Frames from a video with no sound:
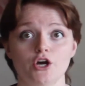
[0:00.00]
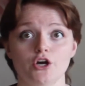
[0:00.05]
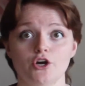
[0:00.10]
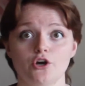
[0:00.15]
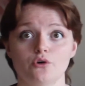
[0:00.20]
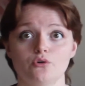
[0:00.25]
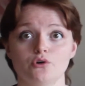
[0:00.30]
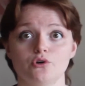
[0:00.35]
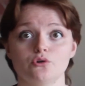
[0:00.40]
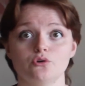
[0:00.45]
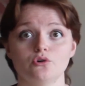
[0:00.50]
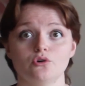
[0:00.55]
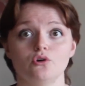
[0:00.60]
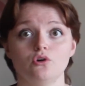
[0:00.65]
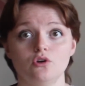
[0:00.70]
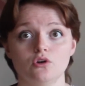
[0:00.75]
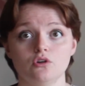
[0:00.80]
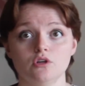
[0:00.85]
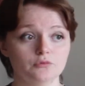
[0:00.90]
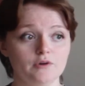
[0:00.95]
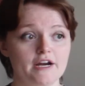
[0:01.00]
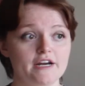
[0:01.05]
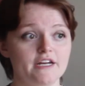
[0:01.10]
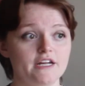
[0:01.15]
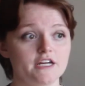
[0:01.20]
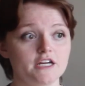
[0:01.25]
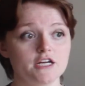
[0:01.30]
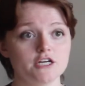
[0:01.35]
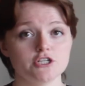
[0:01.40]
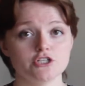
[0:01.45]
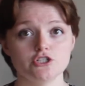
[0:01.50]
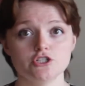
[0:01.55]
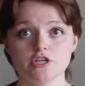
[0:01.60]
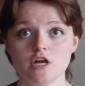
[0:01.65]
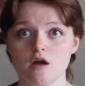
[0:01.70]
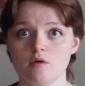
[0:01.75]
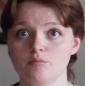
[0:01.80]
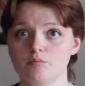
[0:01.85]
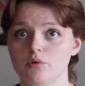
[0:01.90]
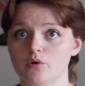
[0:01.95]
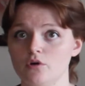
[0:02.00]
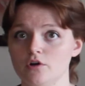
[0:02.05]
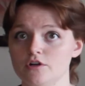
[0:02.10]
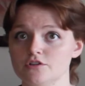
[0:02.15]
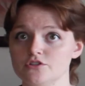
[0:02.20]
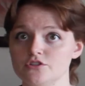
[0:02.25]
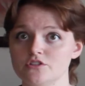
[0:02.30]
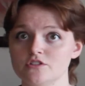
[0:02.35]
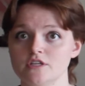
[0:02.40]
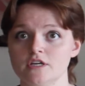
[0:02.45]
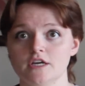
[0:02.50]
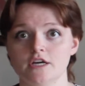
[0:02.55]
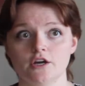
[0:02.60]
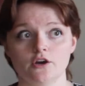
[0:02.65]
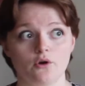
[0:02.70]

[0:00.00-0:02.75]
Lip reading: go Google writing job boards,